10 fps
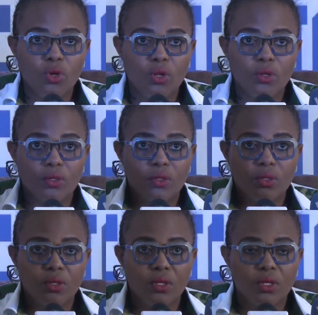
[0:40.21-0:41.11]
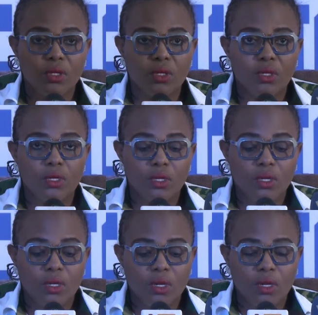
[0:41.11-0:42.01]

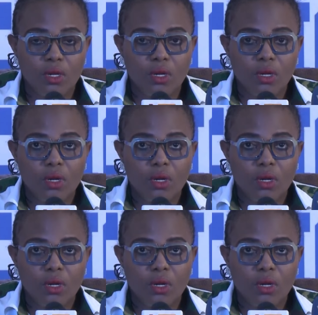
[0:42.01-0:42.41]
(no one is talking)